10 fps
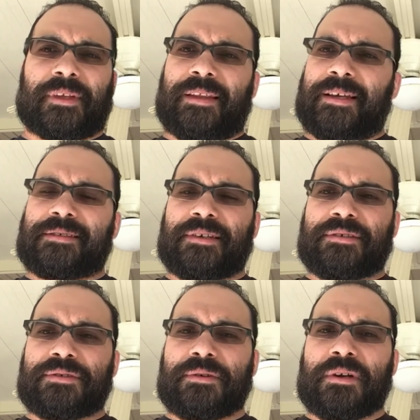That's another
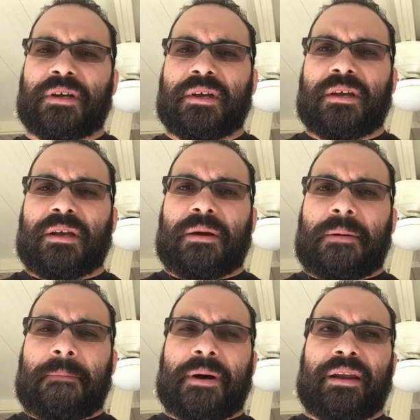story.
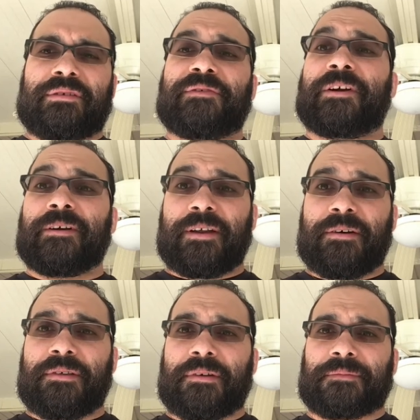But I was very
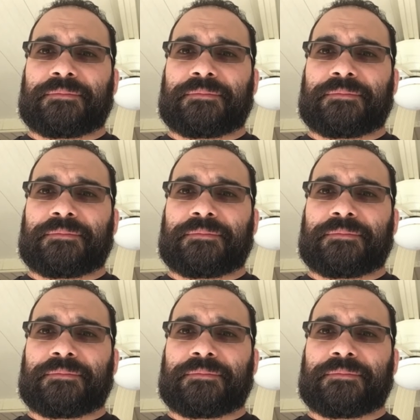unhealthy.